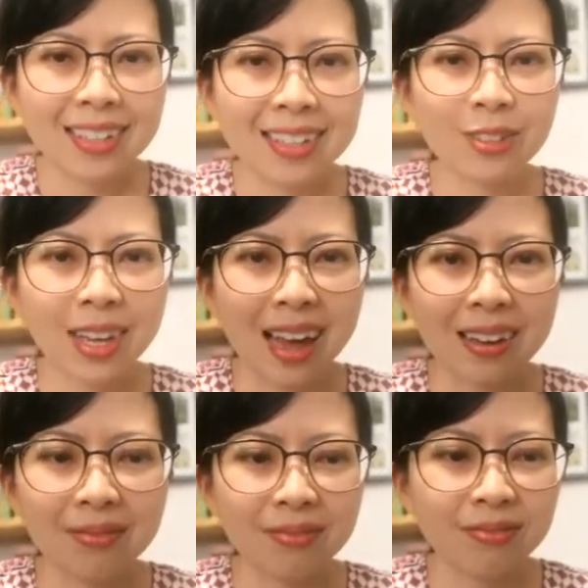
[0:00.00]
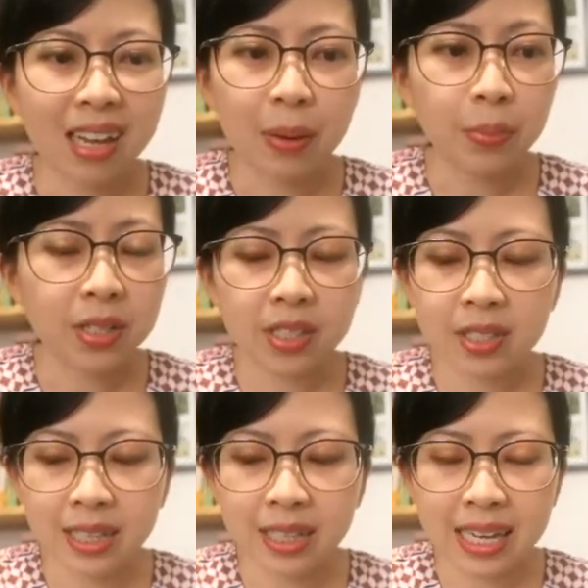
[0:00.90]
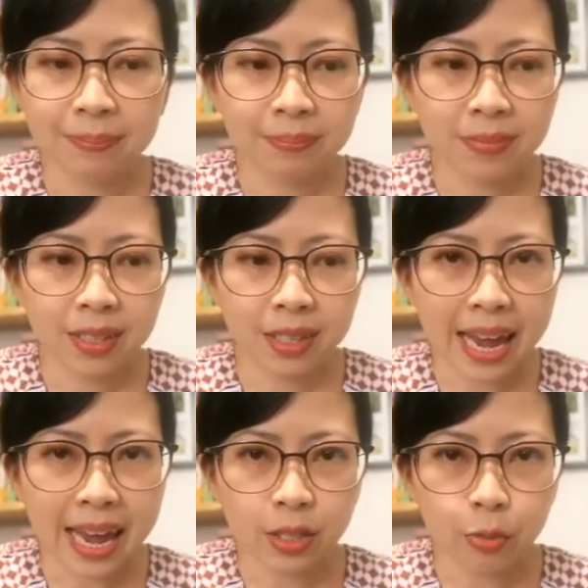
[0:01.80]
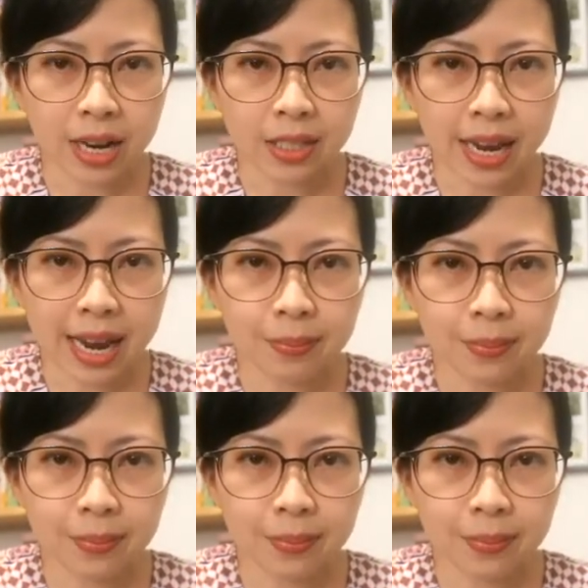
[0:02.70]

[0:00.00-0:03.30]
So yeah, I personally hate red tape.